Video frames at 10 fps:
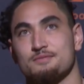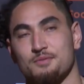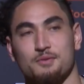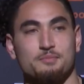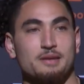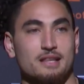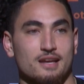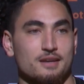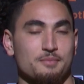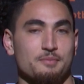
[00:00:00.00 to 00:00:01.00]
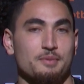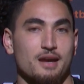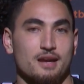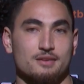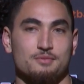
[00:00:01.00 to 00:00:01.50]
what would it be like coming
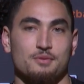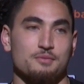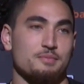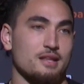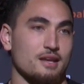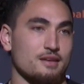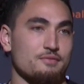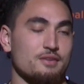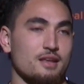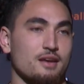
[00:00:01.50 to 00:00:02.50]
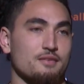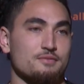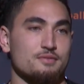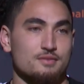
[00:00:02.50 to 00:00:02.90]
back? What would it be like if you left?